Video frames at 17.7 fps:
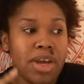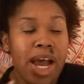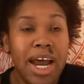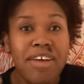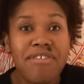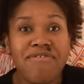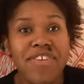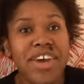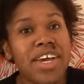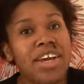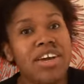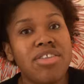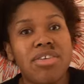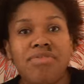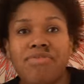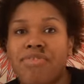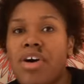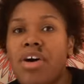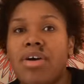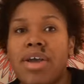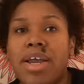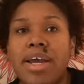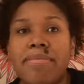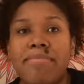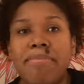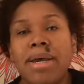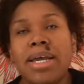kind of faking the funk
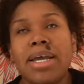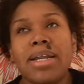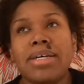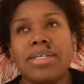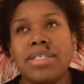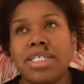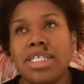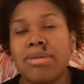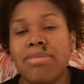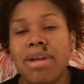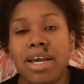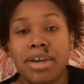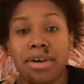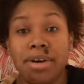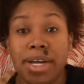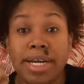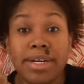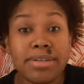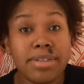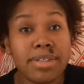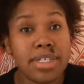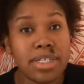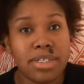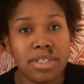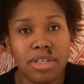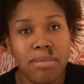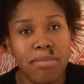and making it seem like you're
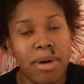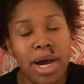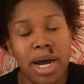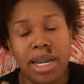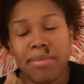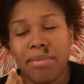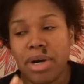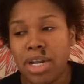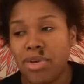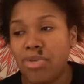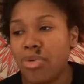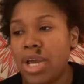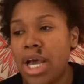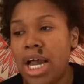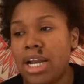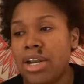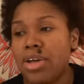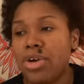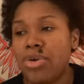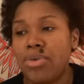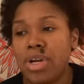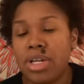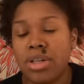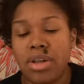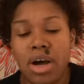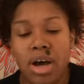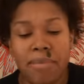interested in somebody but in reality you're
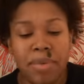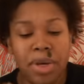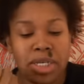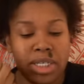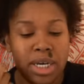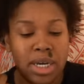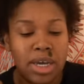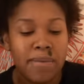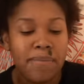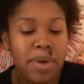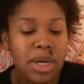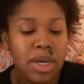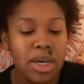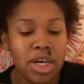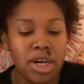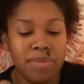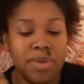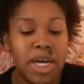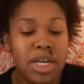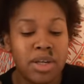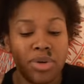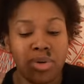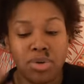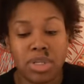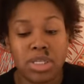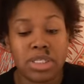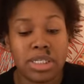really not because i am picking up that
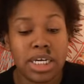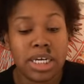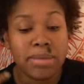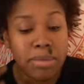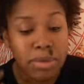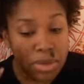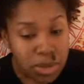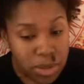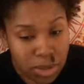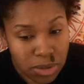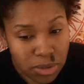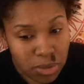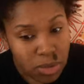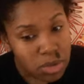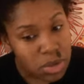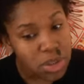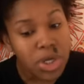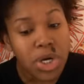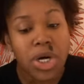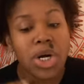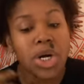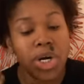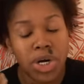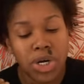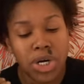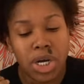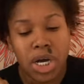you know the tables will
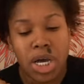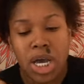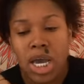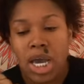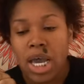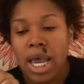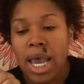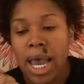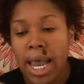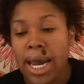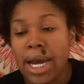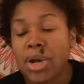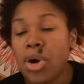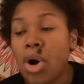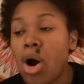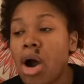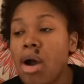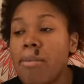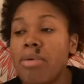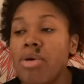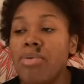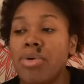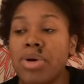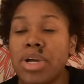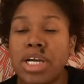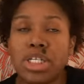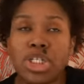turn and karma
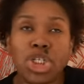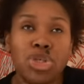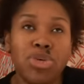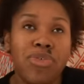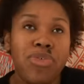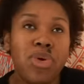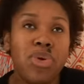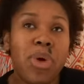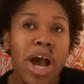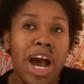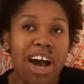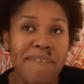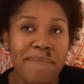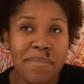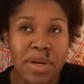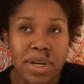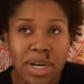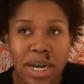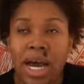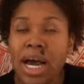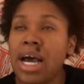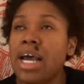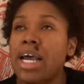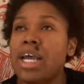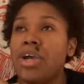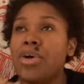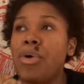will get you if you have been
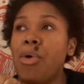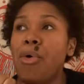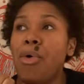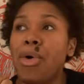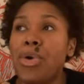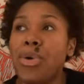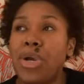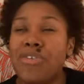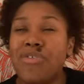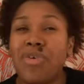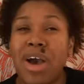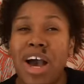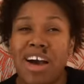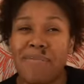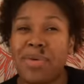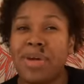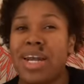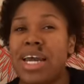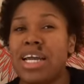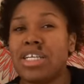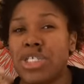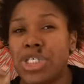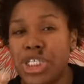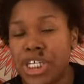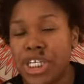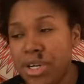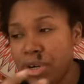lying or if you have been like
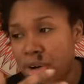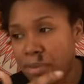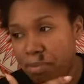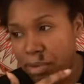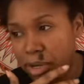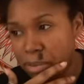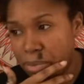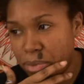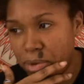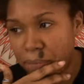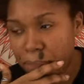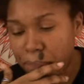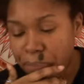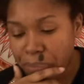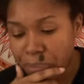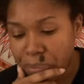cheating on people